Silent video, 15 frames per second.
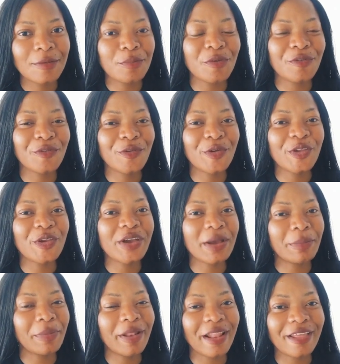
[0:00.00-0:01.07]
before you
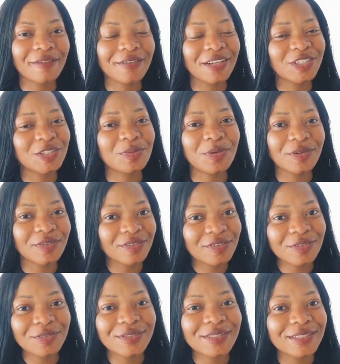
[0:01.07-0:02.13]
apply for a job on
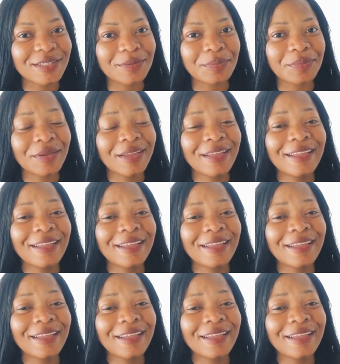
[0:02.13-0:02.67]
cruise ship